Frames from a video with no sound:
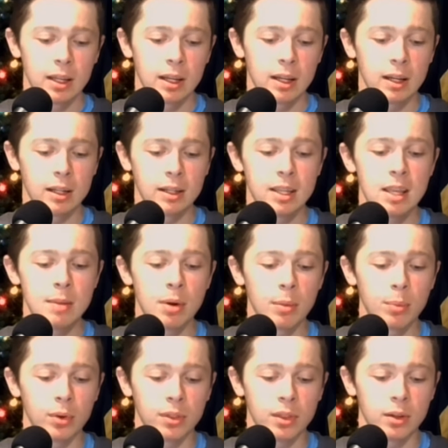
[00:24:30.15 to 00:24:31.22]
and keep
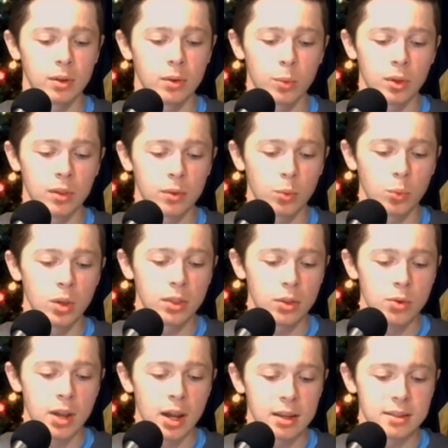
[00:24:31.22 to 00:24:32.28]
up with it with
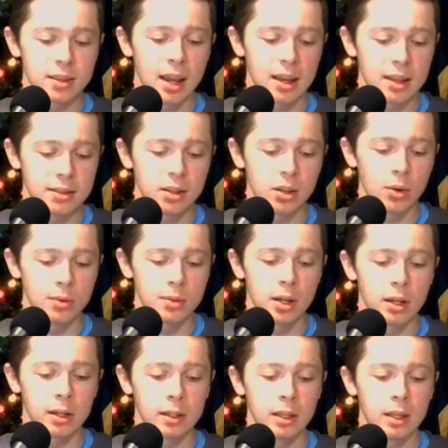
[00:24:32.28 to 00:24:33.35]
you guys as it goes
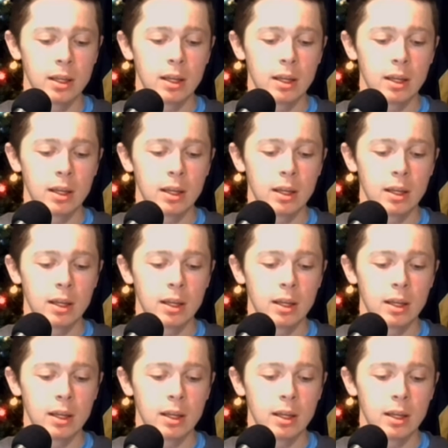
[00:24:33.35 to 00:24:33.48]
on.